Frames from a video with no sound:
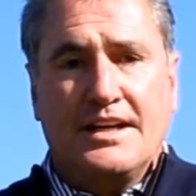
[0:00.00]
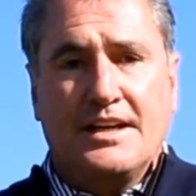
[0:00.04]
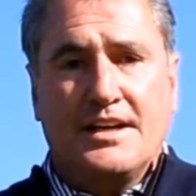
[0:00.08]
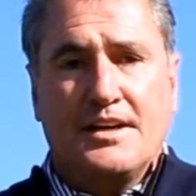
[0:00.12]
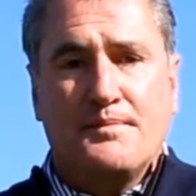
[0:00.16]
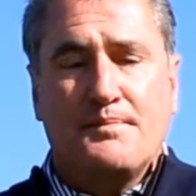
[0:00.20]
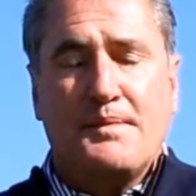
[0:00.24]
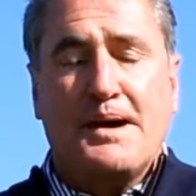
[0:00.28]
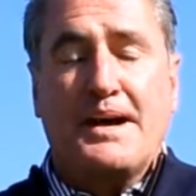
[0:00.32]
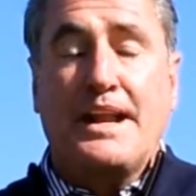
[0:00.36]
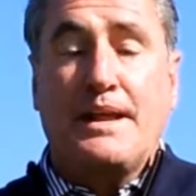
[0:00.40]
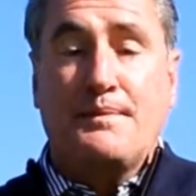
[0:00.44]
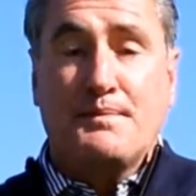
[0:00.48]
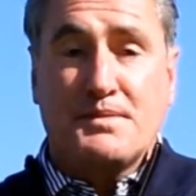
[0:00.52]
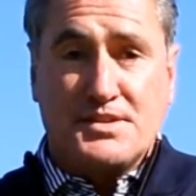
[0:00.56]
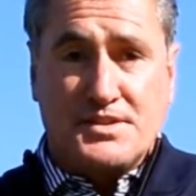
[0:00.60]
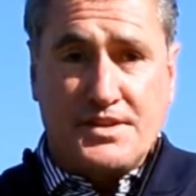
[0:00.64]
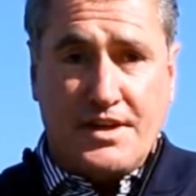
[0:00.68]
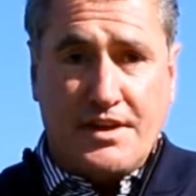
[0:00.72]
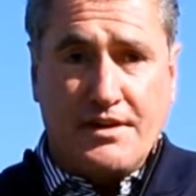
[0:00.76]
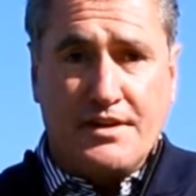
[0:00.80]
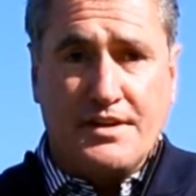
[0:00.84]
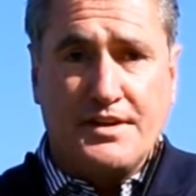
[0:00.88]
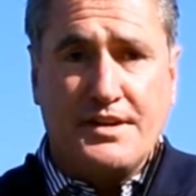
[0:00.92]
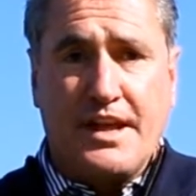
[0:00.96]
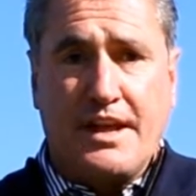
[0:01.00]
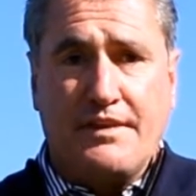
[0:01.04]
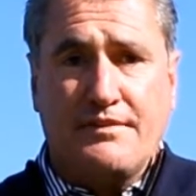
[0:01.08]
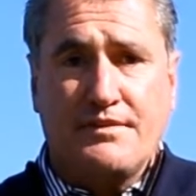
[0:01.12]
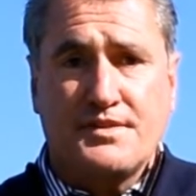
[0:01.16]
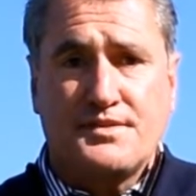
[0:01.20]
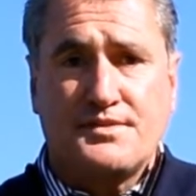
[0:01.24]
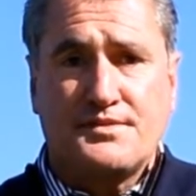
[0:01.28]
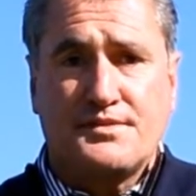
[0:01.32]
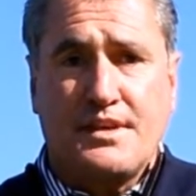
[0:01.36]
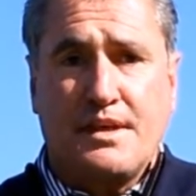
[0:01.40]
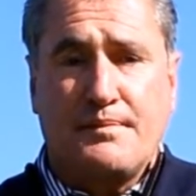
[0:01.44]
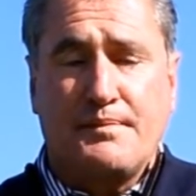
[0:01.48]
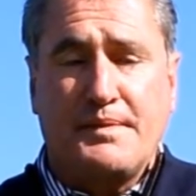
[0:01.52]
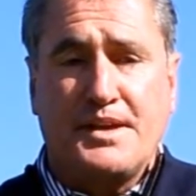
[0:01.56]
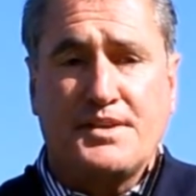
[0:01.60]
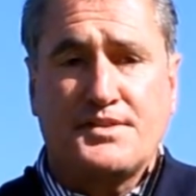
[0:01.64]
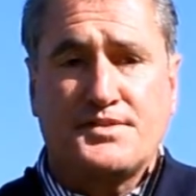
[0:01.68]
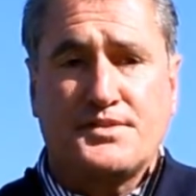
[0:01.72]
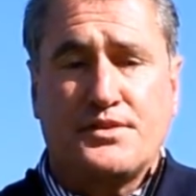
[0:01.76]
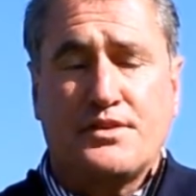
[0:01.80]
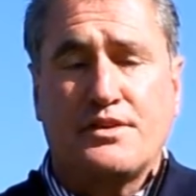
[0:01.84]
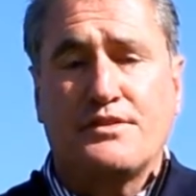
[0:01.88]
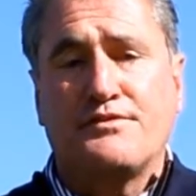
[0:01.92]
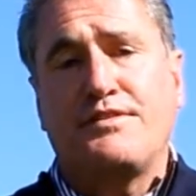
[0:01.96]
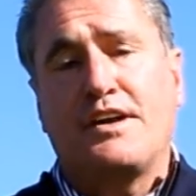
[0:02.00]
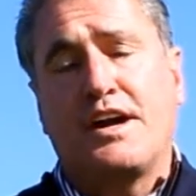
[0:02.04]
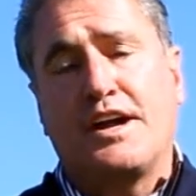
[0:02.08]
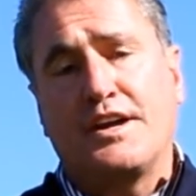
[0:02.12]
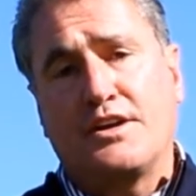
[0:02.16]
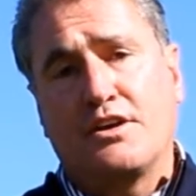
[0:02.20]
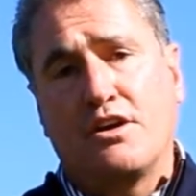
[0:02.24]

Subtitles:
My name is Darren Davis. I'm a certified